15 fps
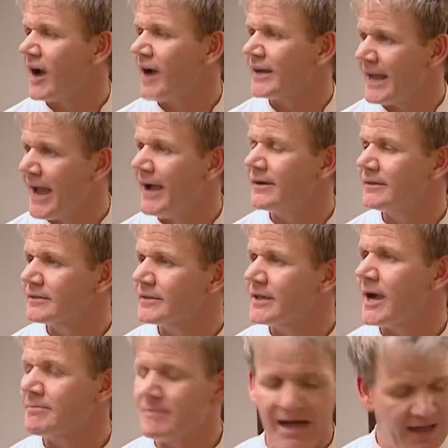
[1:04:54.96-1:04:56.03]
right now,
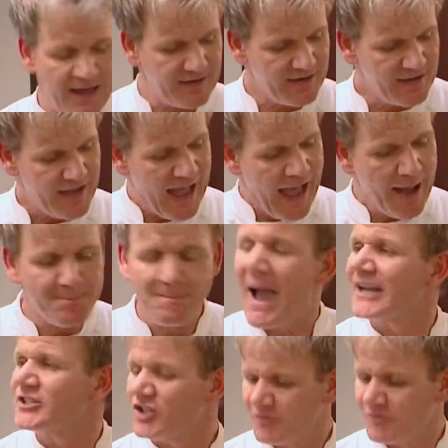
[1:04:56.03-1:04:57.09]
young man, how
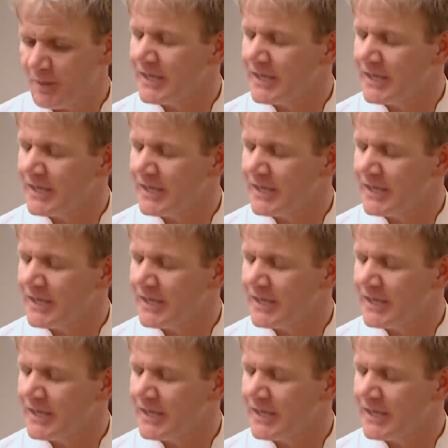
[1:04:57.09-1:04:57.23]
bad you've